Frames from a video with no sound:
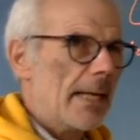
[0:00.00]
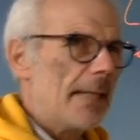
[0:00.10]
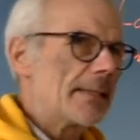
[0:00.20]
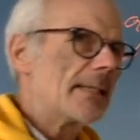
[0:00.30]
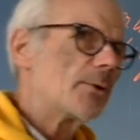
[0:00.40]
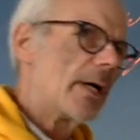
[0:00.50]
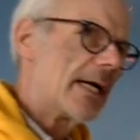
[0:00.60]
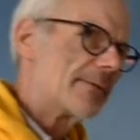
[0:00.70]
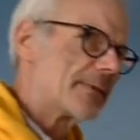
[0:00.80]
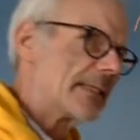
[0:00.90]
And then you
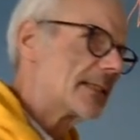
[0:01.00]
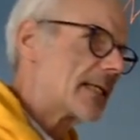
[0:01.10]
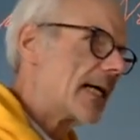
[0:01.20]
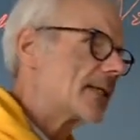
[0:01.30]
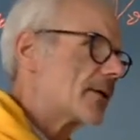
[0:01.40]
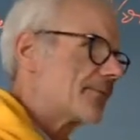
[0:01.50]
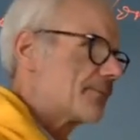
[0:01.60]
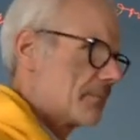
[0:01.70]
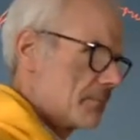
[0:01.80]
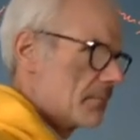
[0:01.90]
have this kind of
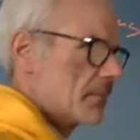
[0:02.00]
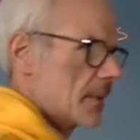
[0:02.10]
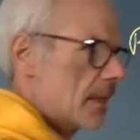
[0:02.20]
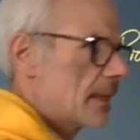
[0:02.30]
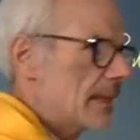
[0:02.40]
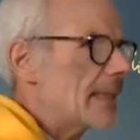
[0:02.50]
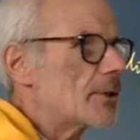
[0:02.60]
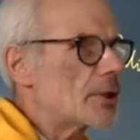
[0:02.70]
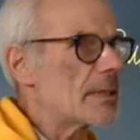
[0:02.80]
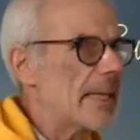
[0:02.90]

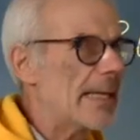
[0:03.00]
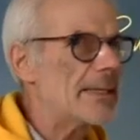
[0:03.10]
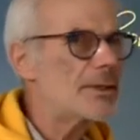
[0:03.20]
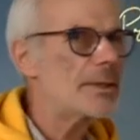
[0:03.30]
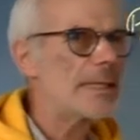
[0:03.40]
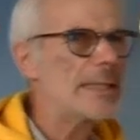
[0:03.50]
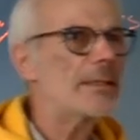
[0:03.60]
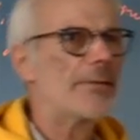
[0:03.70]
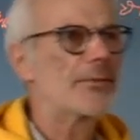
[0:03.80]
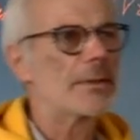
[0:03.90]
legislation in
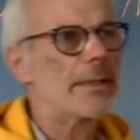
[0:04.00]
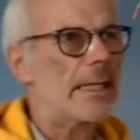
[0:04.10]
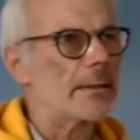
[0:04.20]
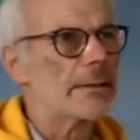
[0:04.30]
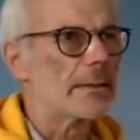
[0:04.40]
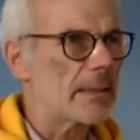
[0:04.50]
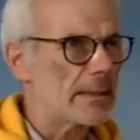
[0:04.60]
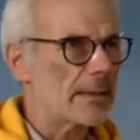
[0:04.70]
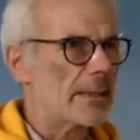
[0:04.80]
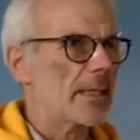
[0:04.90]
different areas. I
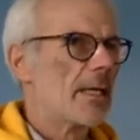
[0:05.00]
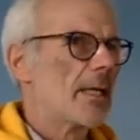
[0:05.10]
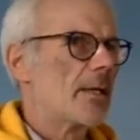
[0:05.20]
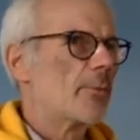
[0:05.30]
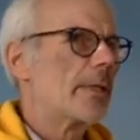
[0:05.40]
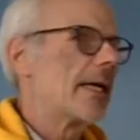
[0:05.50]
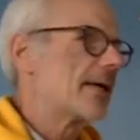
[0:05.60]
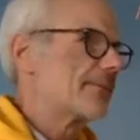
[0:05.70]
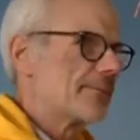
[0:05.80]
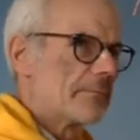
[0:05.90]
said we
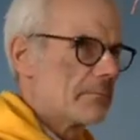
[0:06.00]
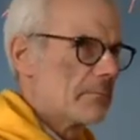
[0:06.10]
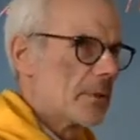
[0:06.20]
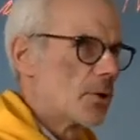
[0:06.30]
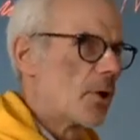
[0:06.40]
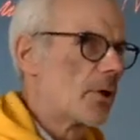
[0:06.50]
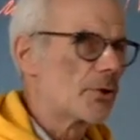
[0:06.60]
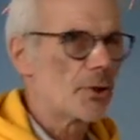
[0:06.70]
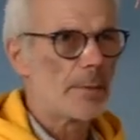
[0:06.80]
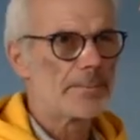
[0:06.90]
have a law on
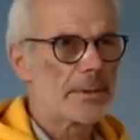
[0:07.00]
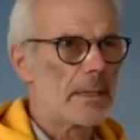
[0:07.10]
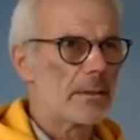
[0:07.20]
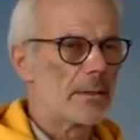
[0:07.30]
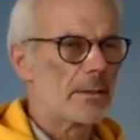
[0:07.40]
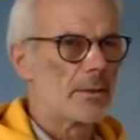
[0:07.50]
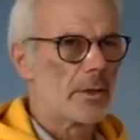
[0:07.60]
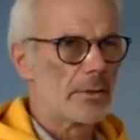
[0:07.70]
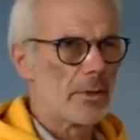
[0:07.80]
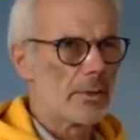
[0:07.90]
shops, uh, on,
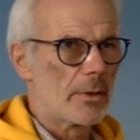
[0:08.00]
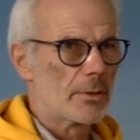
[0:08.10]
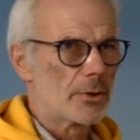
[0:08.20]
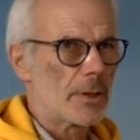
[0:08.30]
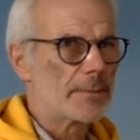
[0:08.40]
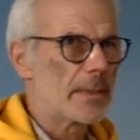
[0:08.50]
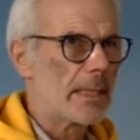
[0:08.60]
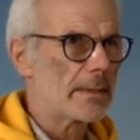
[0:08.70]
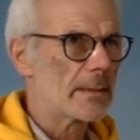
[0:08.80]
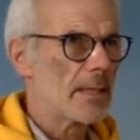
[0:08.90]
on shop
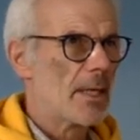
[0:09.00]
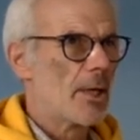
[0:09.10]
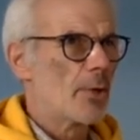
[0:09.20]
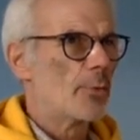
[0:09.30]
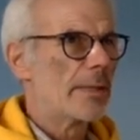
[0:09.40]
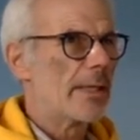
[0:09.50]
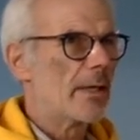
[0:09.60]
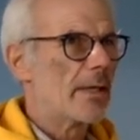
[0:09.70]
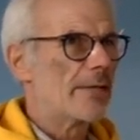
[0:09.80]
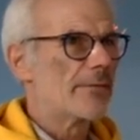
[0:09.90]
sizes. We have
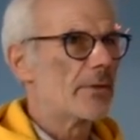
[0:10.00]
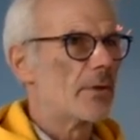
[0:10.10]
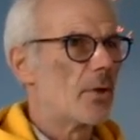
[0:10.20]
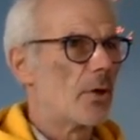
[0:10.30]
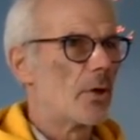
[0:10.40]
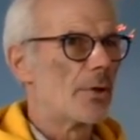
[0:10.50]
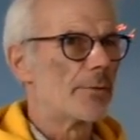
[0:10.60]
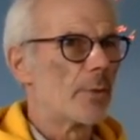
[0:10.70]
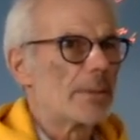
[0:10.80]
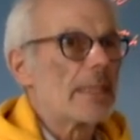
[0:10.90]
a law
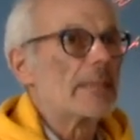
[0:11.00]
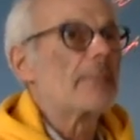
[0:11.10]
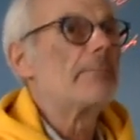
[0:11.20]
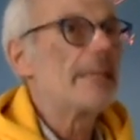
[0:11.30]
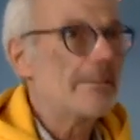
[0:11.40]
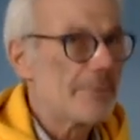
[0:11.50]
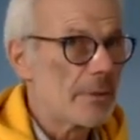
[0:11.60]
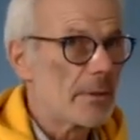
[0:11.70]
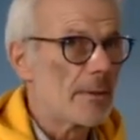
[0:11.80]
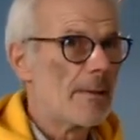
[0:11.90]
on what does it mean
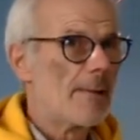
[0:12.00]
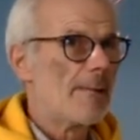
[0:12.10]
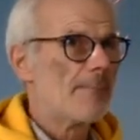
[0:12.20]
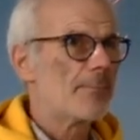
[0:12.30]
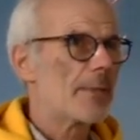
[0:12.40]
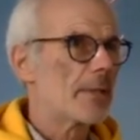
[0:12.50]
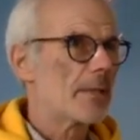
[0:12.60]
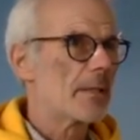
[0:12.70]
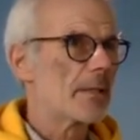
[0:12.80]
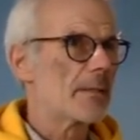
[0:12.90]
for
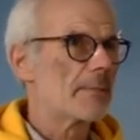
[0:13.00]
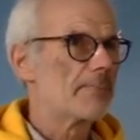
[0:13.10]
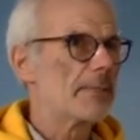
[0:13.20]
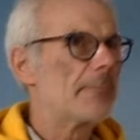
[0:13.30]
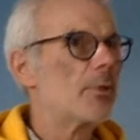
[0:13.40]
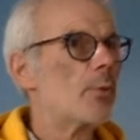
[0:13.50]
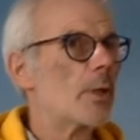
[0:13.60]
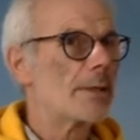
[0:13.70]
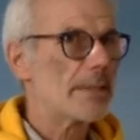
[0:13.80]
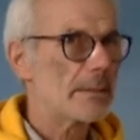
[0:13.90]
uh, people
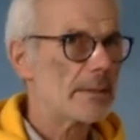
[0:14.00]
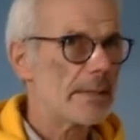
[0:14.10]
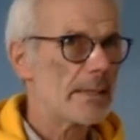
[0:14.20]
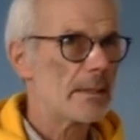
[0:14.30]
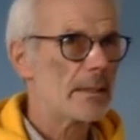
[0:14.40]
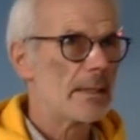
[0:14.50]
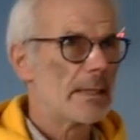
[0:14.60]
working there.